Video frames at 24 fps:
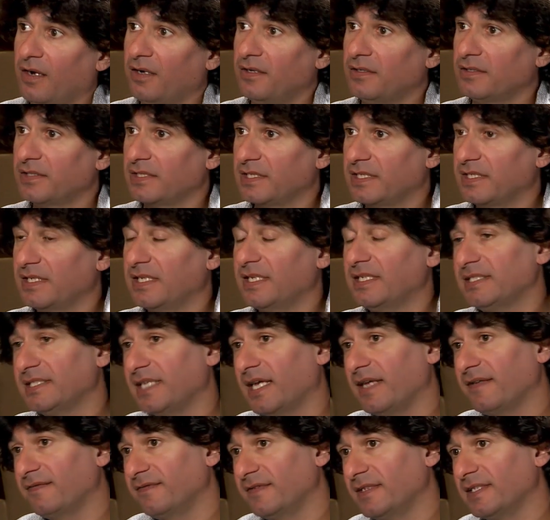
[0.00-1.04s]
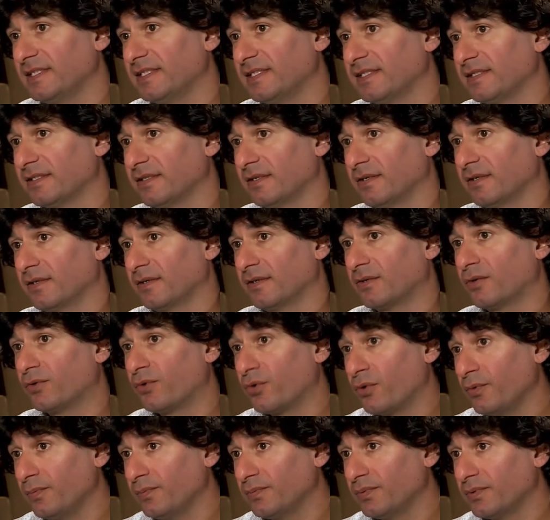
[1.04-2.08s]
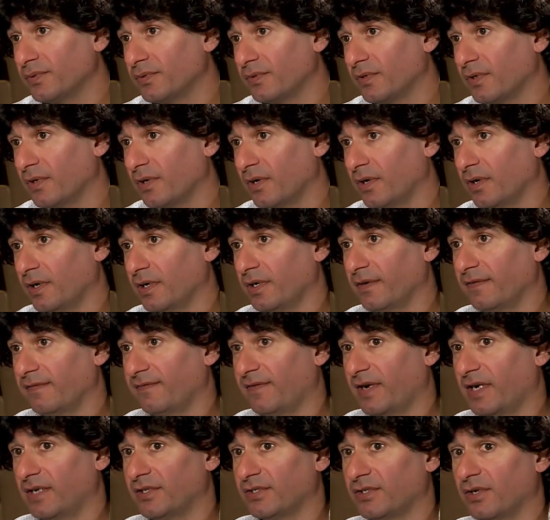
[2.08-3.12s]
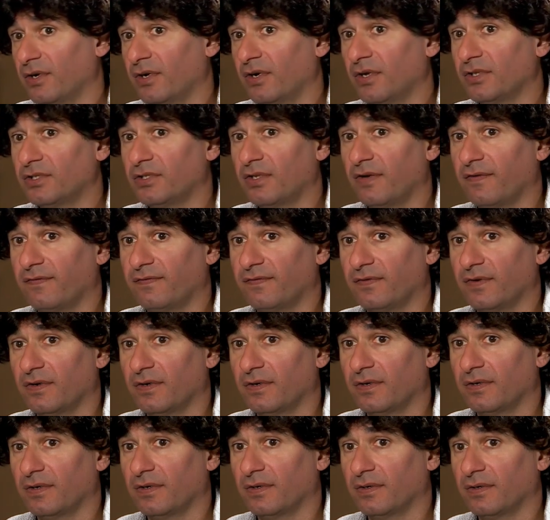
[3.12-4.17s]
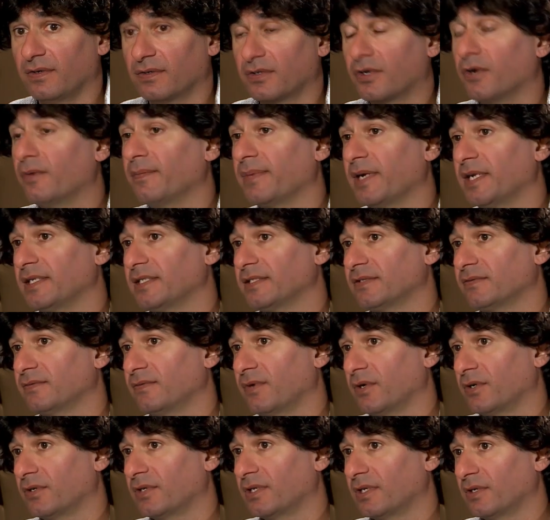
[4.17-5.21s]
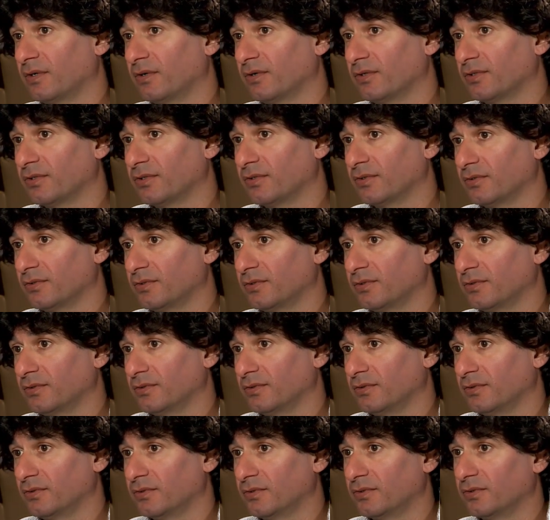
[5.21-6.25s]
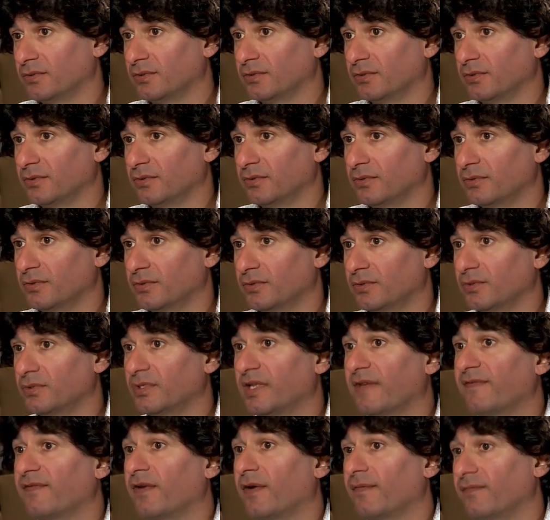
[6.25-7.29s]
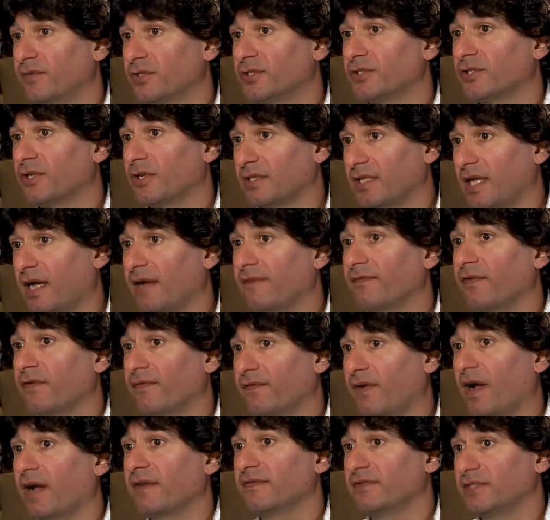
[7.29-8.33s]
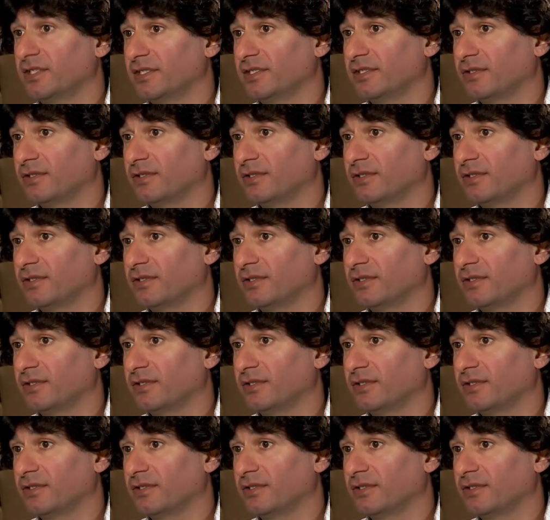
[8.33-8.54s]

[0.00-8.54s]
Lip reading: Or? Inside this group, there is a lot of companies working also to develop the standard, the 5G